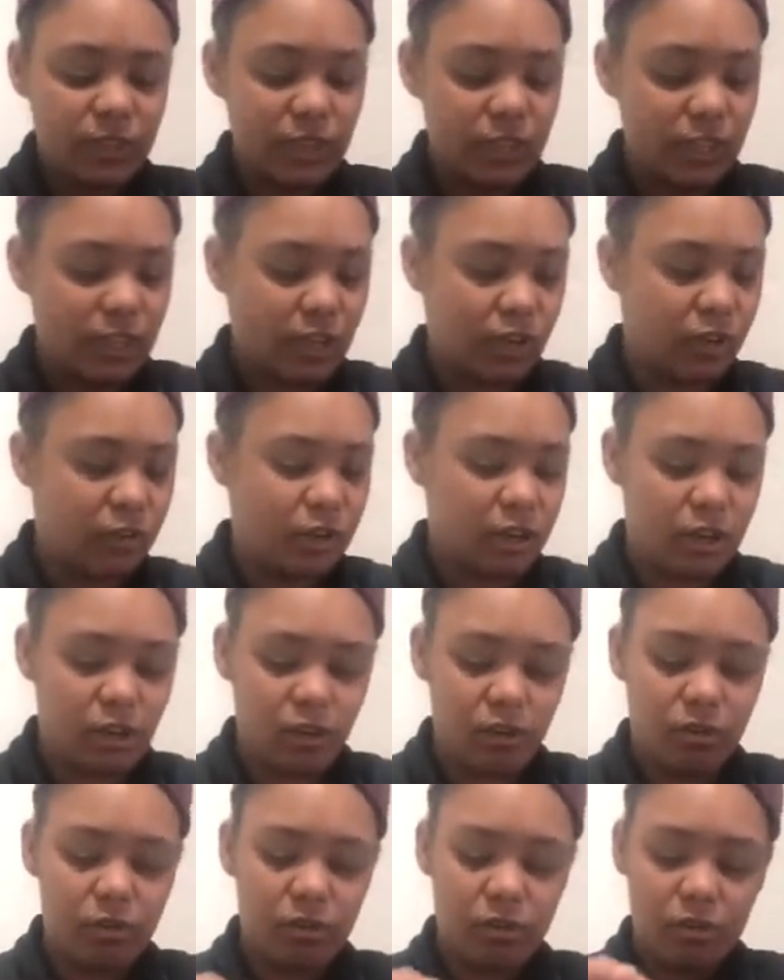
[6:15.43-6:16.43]
There we go.
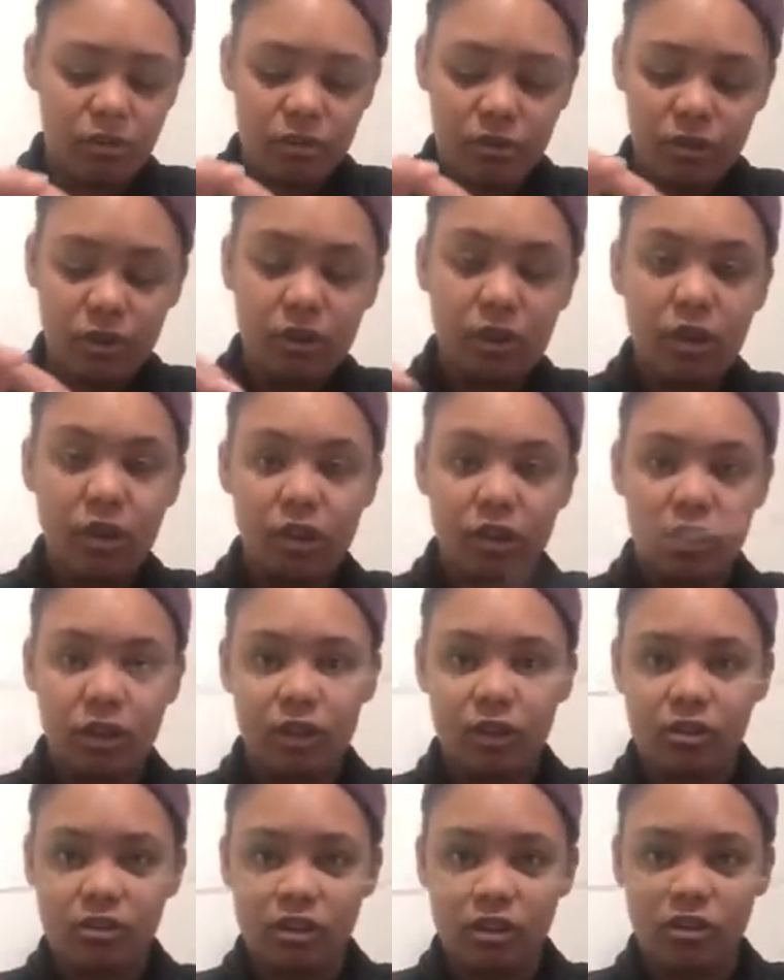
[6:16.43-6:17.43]

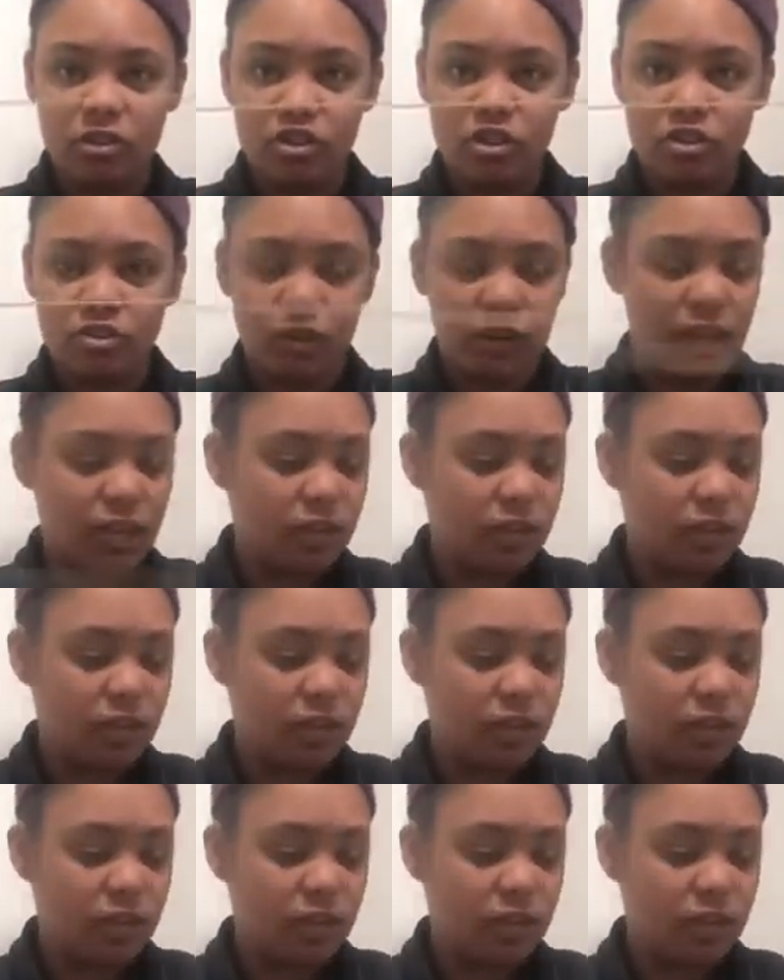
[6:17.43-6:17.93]
There's our string.